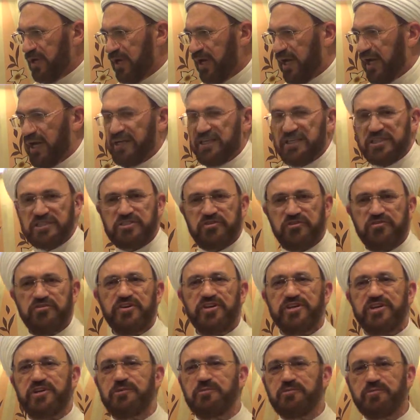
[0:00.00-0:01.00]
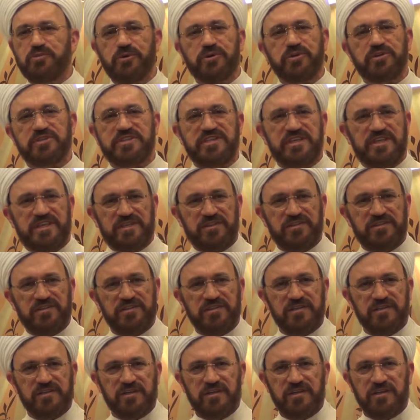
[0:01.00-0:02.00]
And it's very important
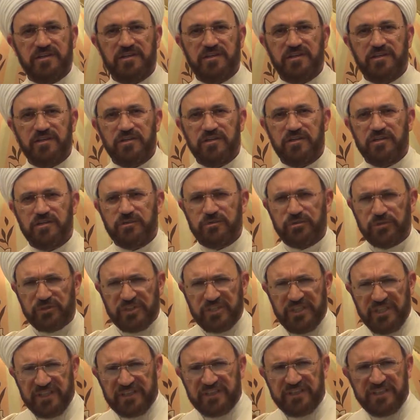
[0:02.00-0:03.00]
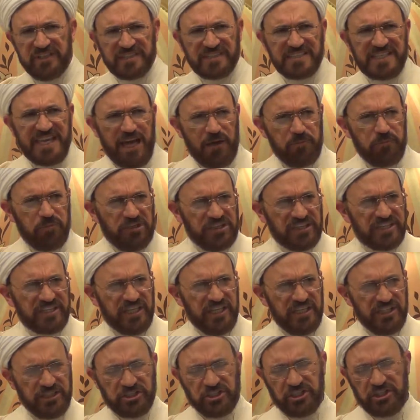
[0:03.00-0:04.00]
to get this
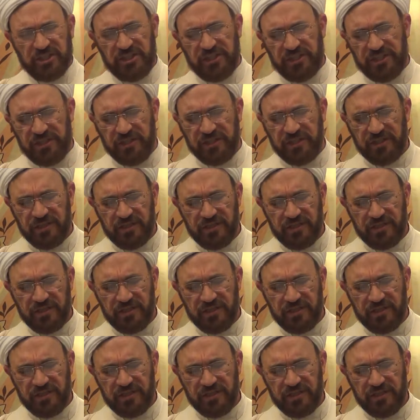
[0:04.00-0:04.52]
application